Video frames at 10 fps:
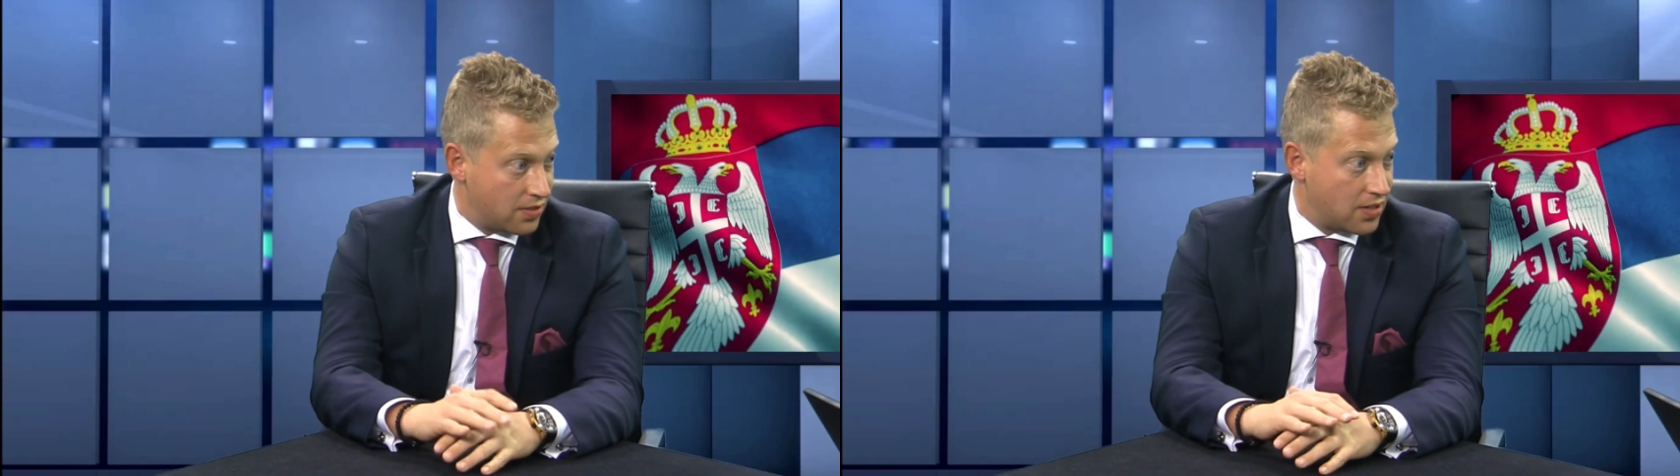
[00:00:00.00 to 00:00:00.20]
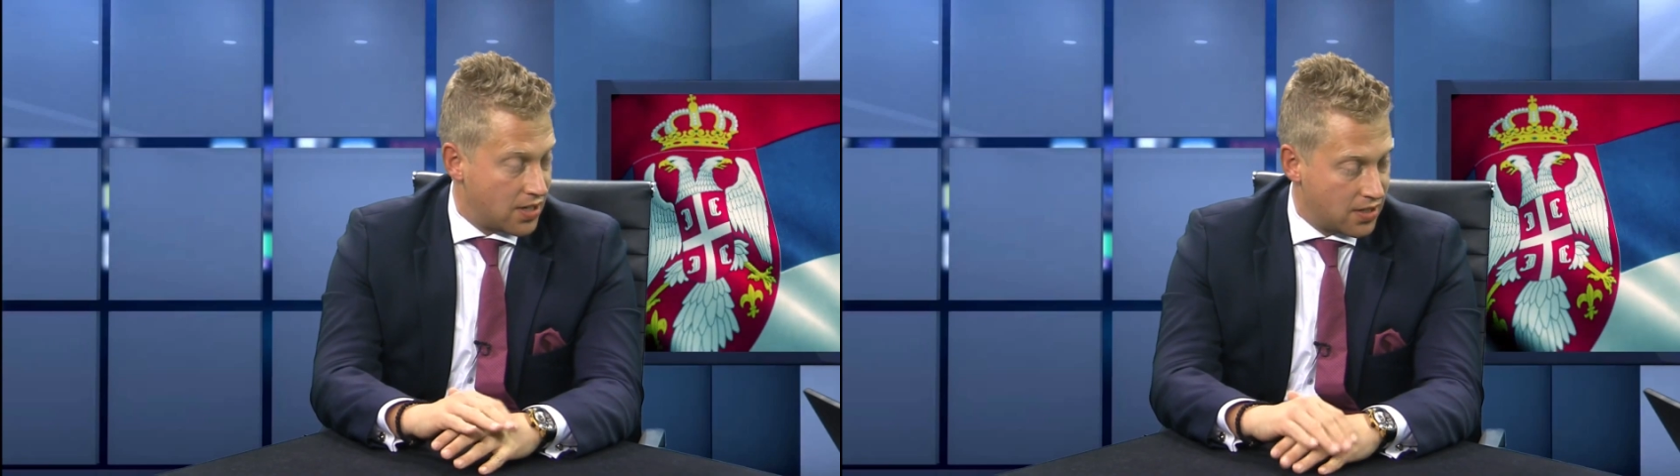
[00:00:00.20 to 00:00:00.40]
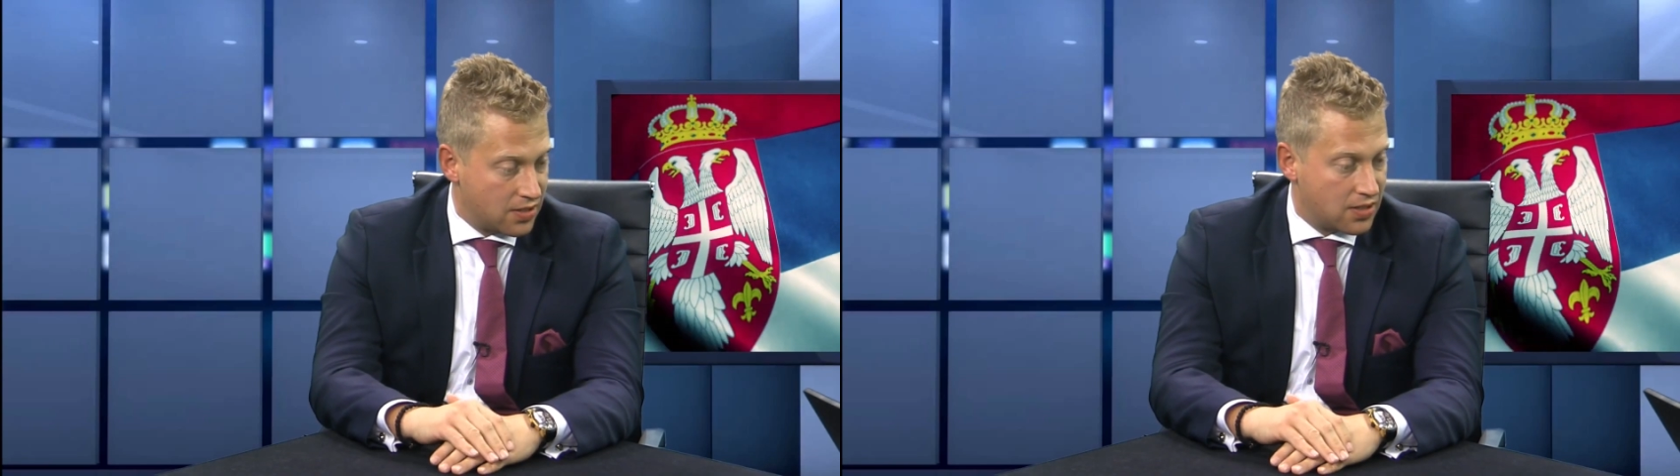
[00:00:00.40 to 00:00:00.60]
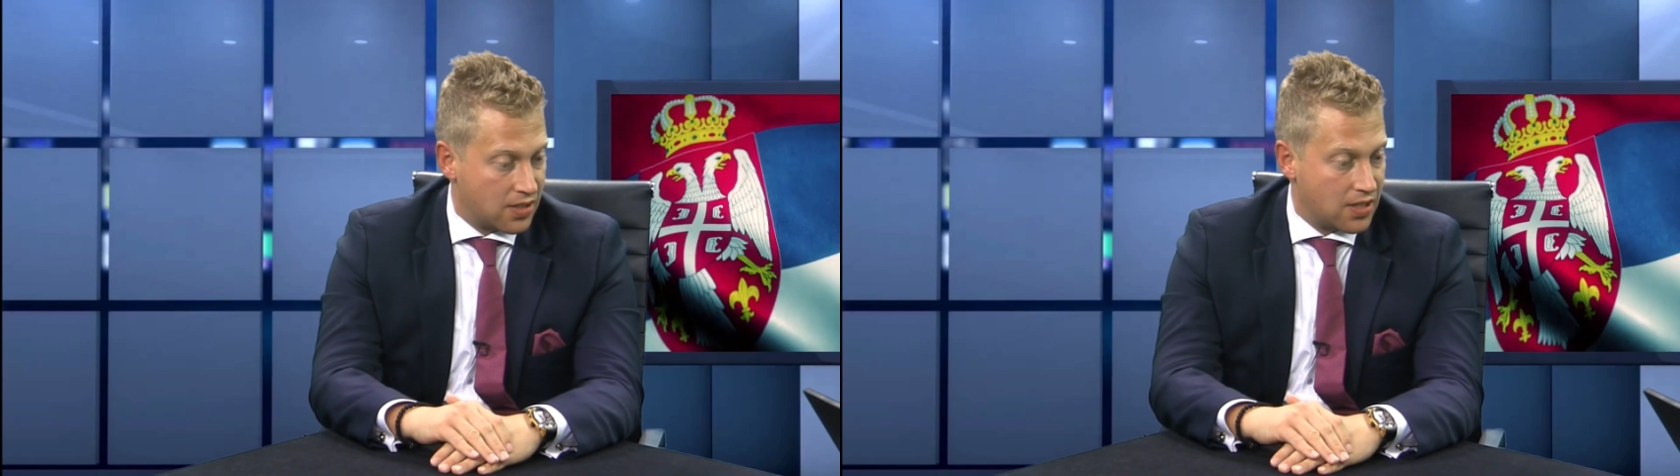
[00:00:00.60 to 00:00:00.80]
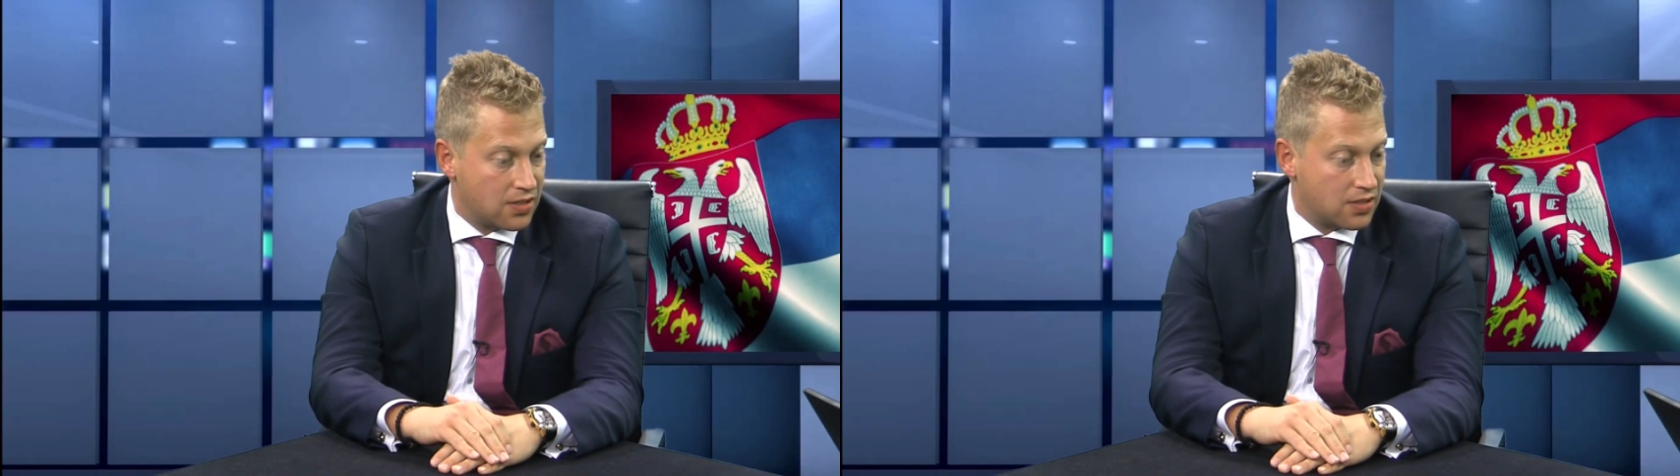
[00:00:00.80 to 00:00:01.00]
and
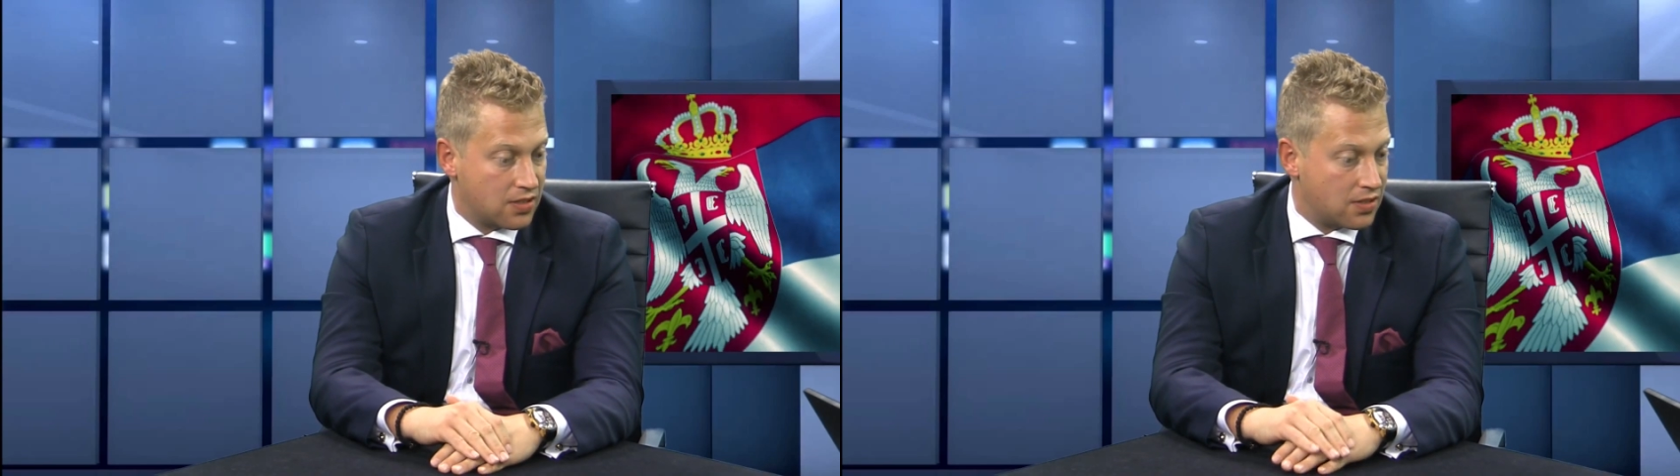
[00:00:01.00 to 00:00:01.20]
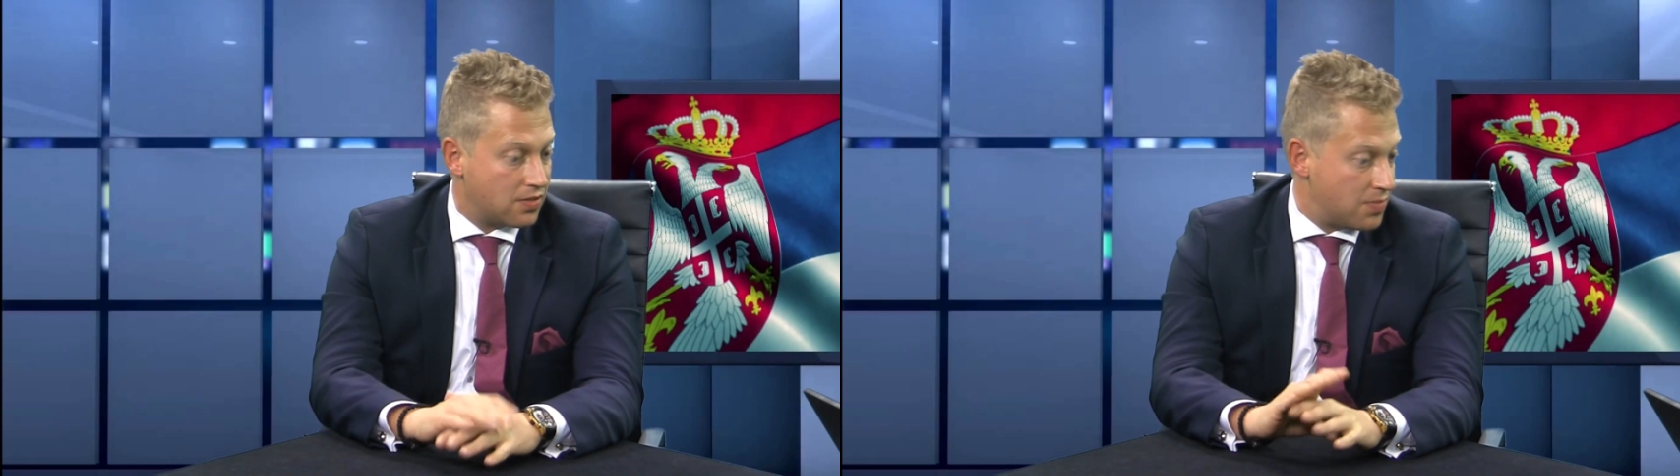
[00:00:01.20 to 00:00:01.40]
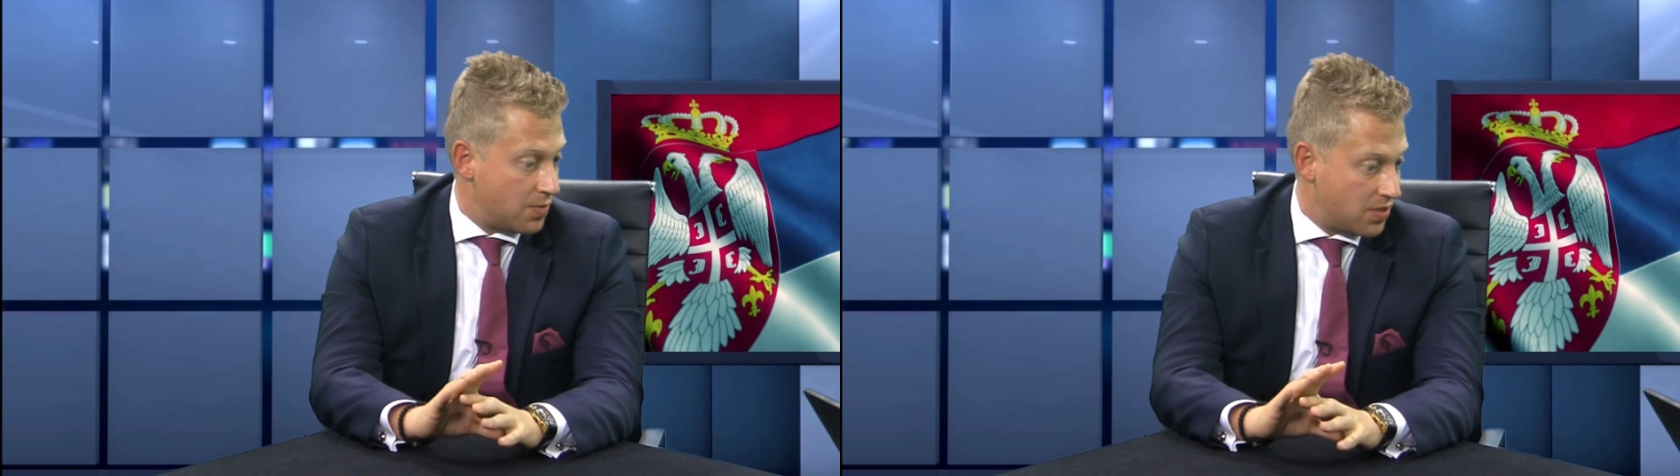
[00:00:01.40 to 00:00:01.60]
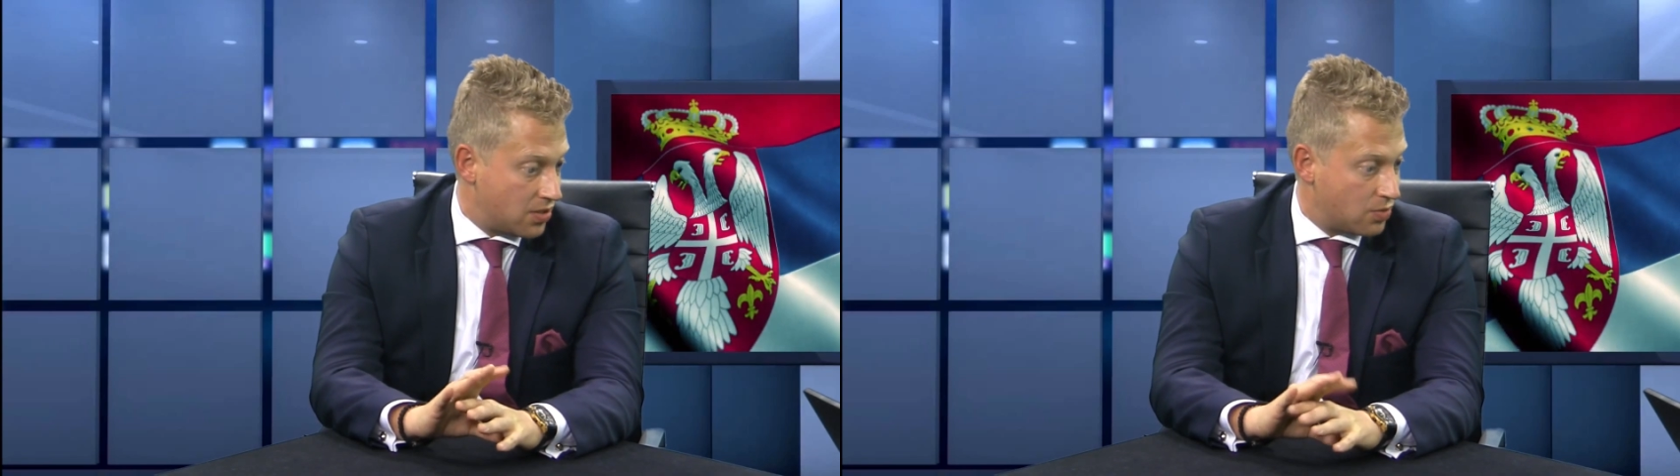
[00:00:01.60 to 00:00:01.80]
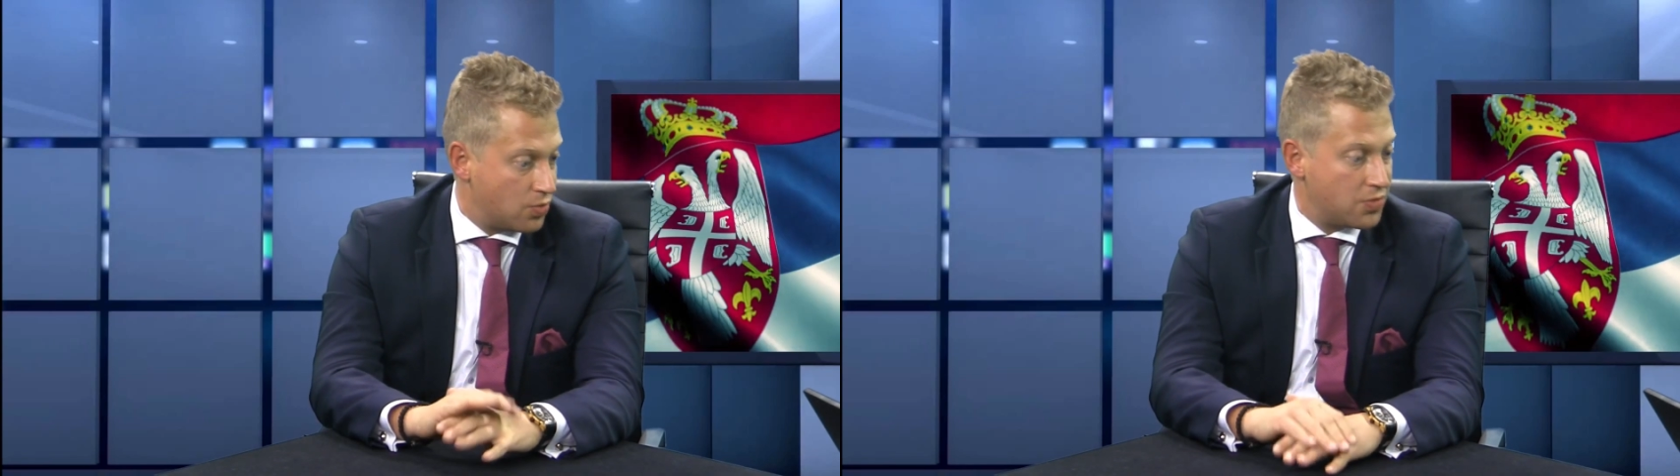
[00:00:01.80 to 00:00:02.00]
against maybe
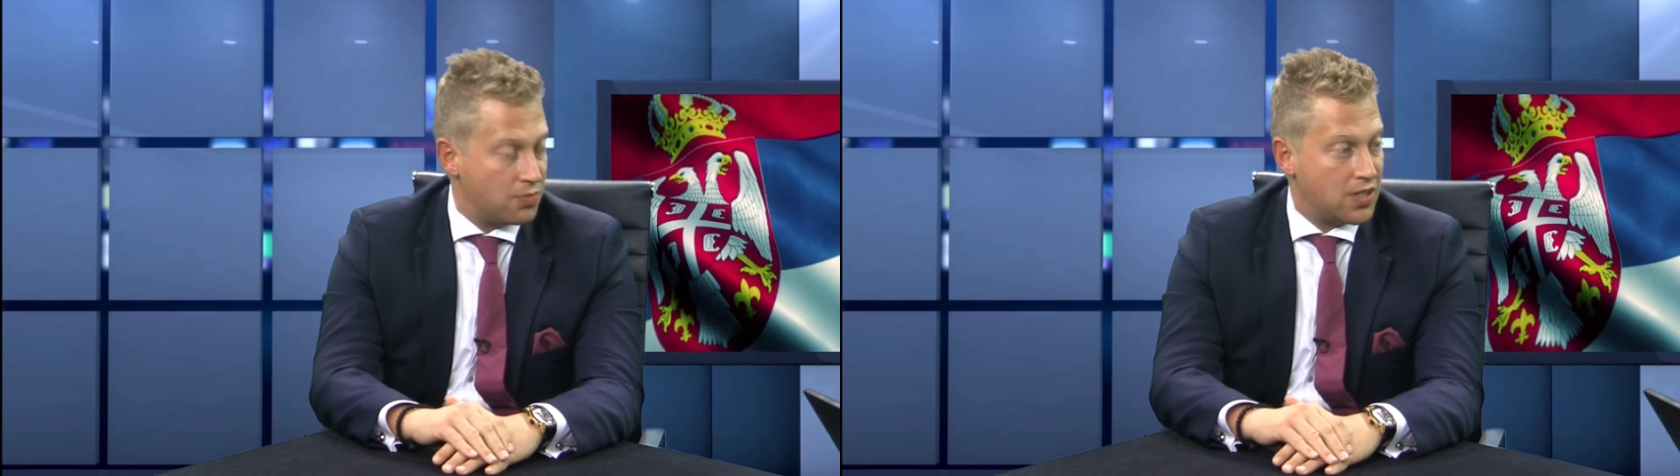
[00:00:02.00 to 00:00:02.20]
this woman.